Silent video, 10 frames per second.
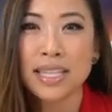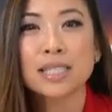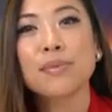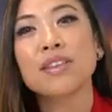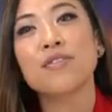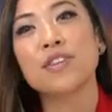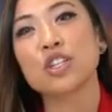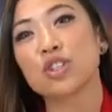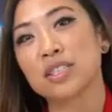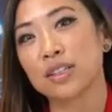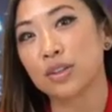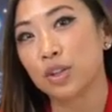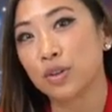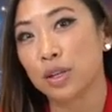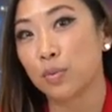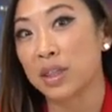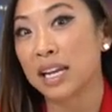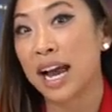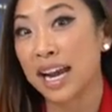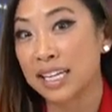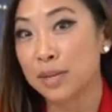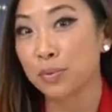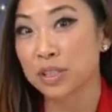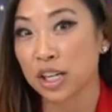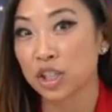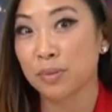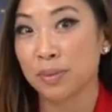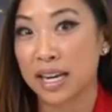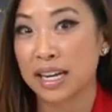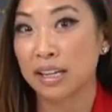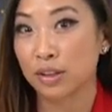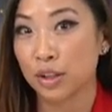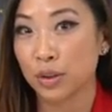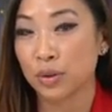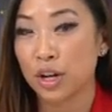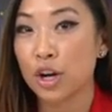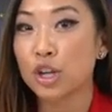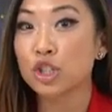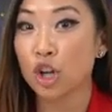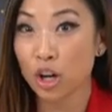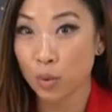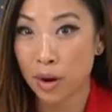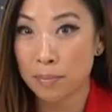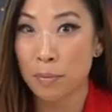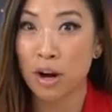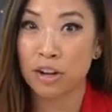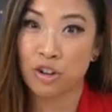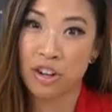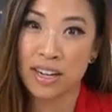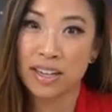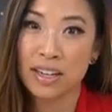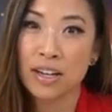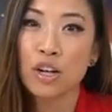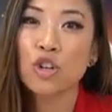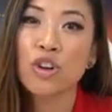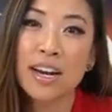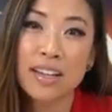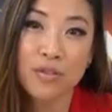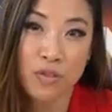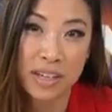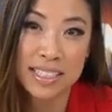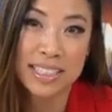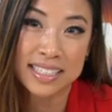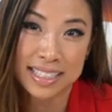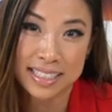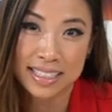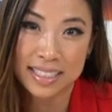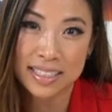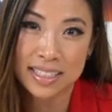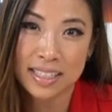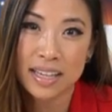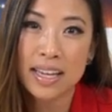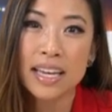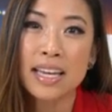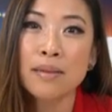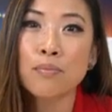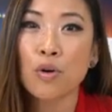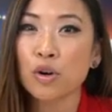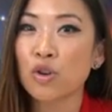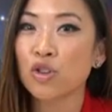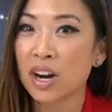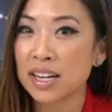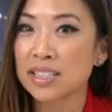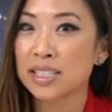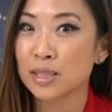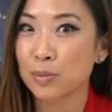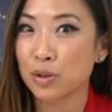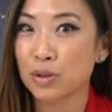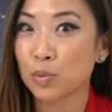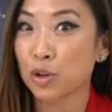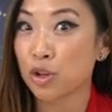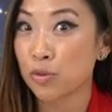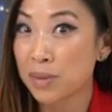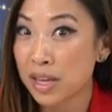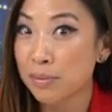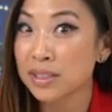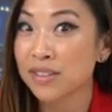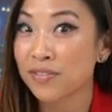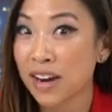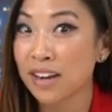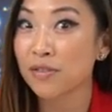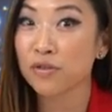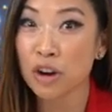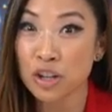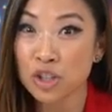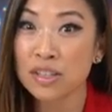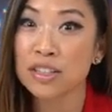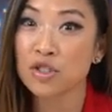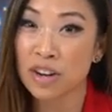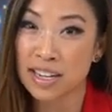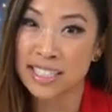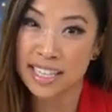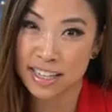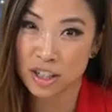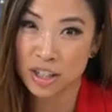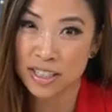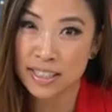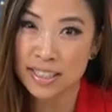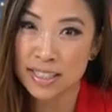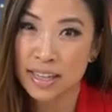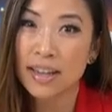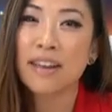Some of the features included with an ID protection plan include dark web monitoring, credit freeze assistance, in-portal credit disputes where you'll be able to fight fraudulent transactions,